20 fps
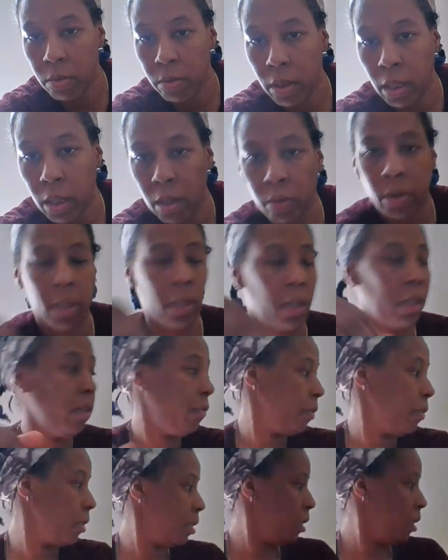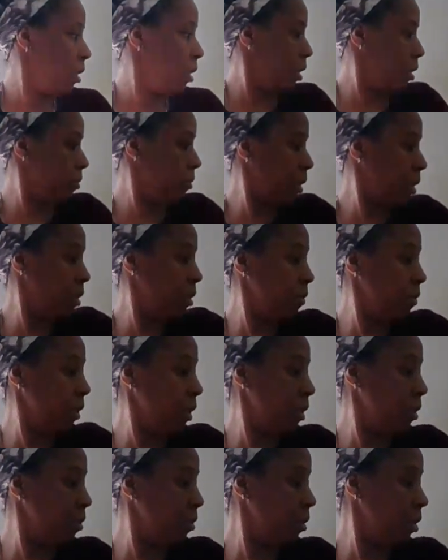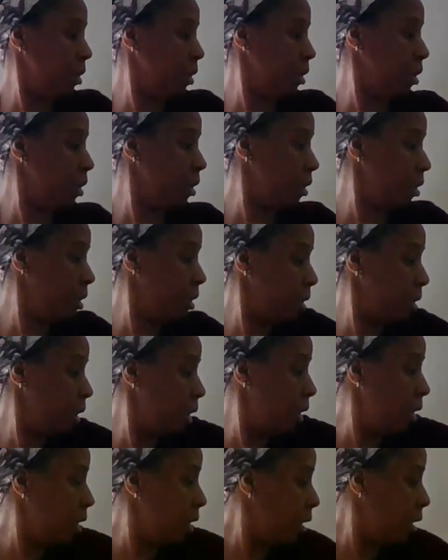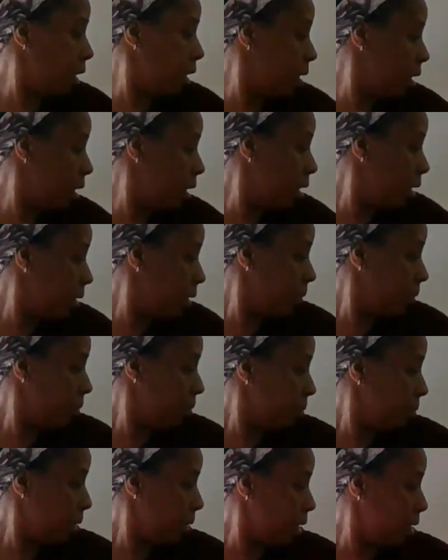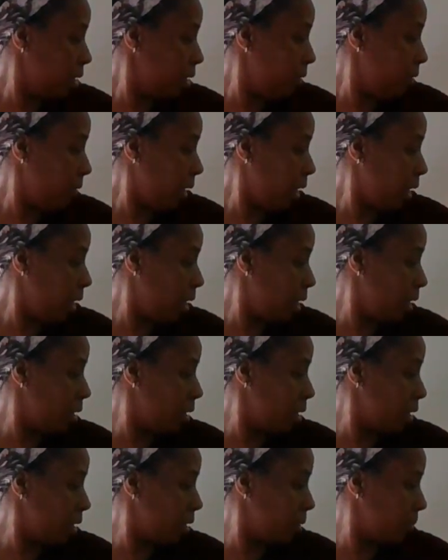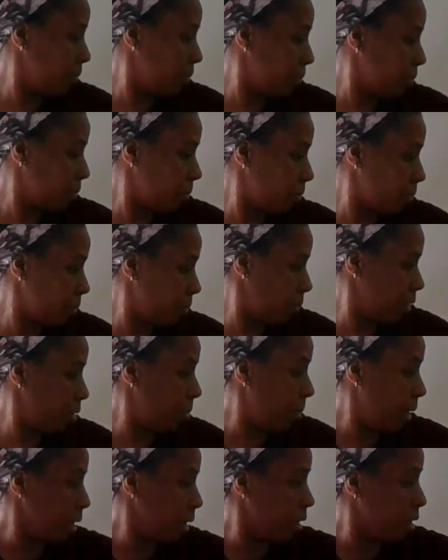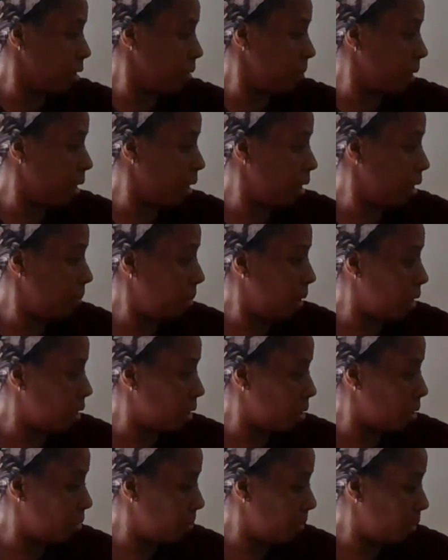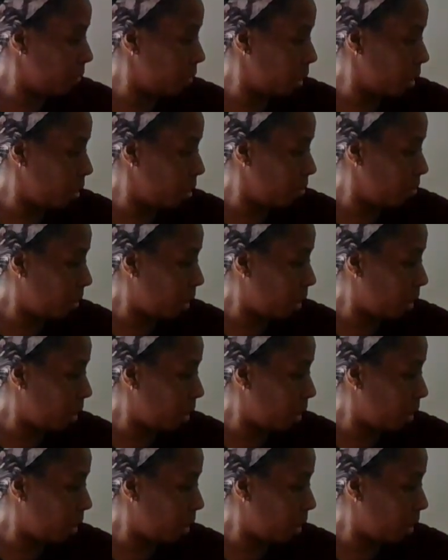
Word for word: of getting ready for the um, interview. There is a bunch of ants. Apparently, my partner moved in and